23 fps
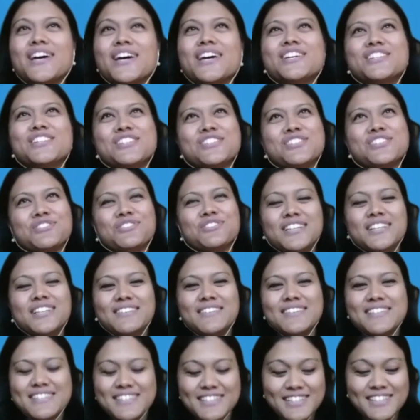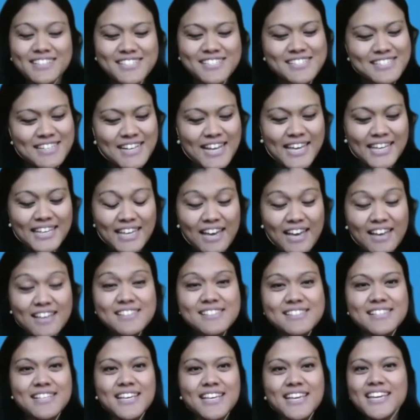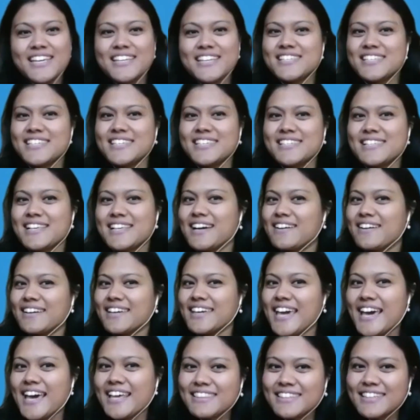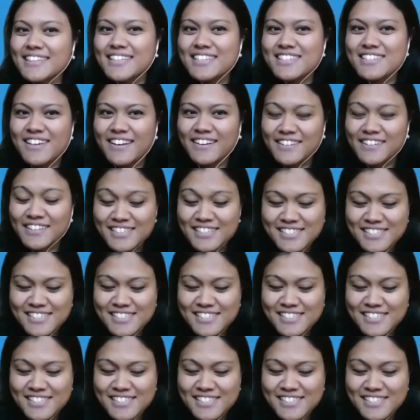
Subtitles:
junior researchers like us. She's our Cathie Sherrington.